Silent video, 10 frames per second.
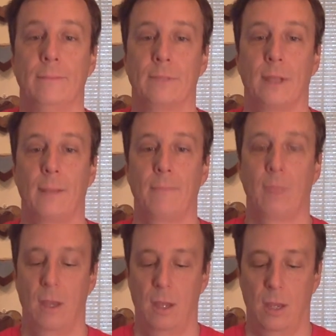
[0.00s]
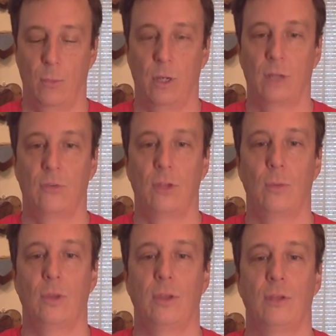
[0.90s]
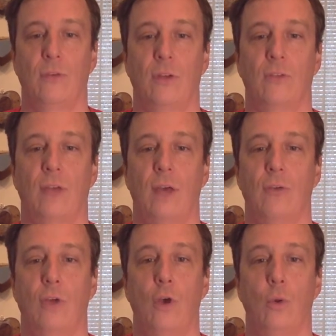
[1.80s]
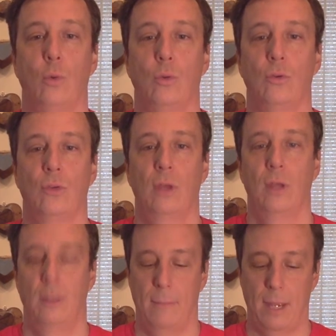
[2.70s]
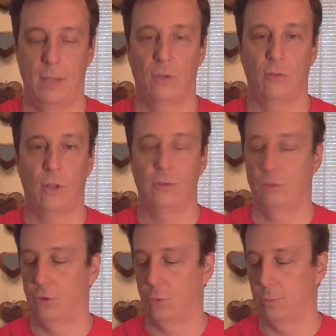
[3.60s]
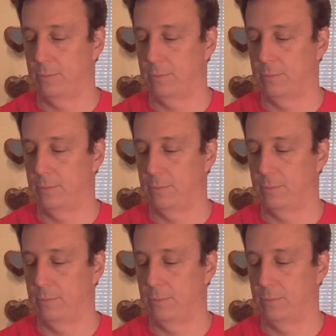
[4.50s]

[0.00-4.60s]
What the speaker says: Okay, and we're going to see what the different sound tones make the salt do.